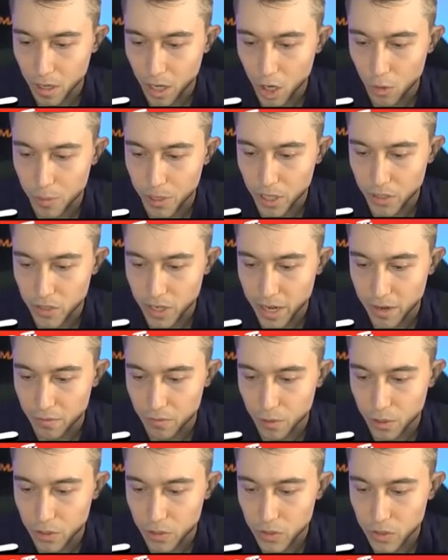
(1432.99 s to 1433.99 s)
I hope he doesn't have
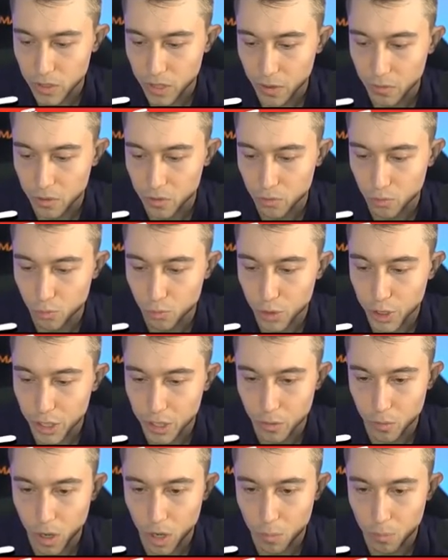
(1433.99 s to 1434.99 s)
freeze. That was
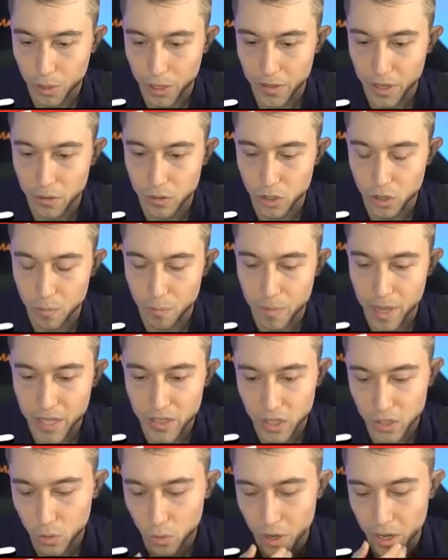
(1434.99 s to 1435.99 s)
really well played. That was an
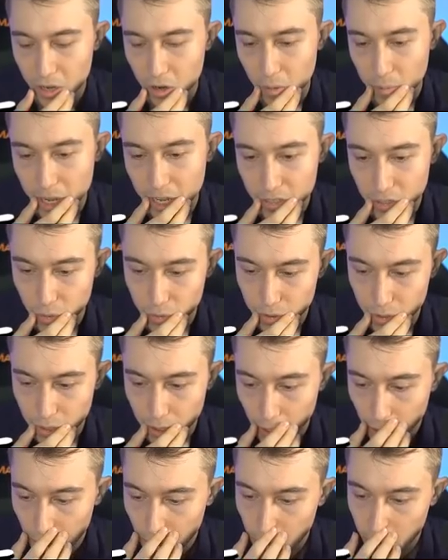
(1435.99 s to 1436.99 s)
amazing tornado on my Ice Wizard.
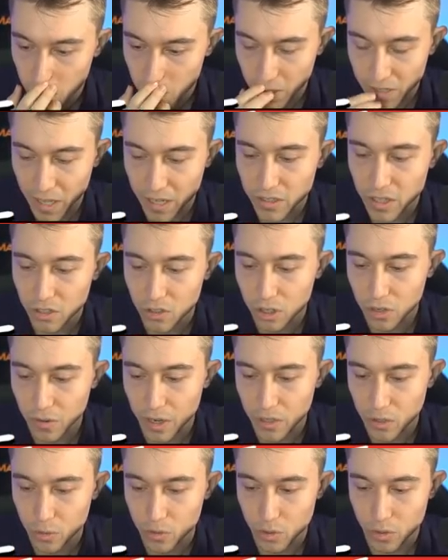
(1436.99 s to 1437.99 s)
I guess I should have
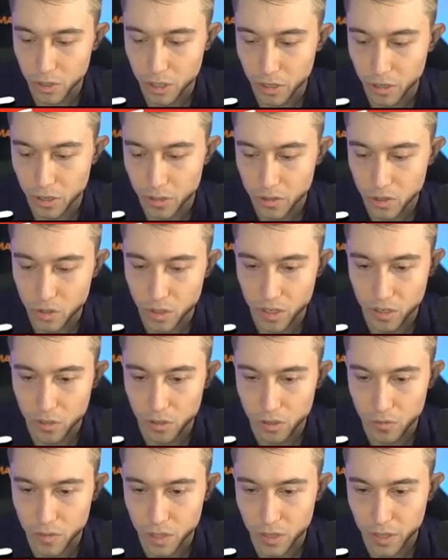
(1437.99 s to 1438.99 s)
Ice Wizard here, so then he
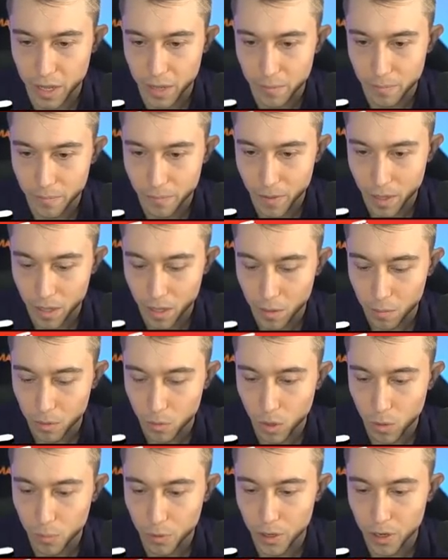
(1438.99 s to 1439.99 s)
couldn't have done that.
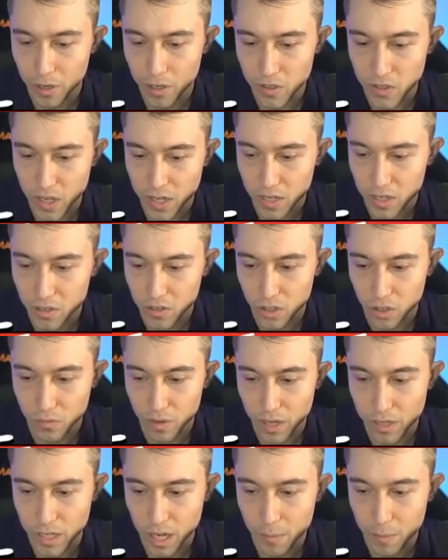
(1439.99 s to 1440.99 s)
Well played on his end. He deserved
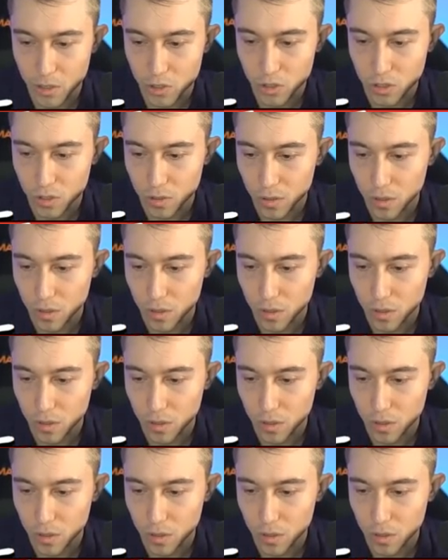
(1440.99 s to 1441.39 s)
that damage.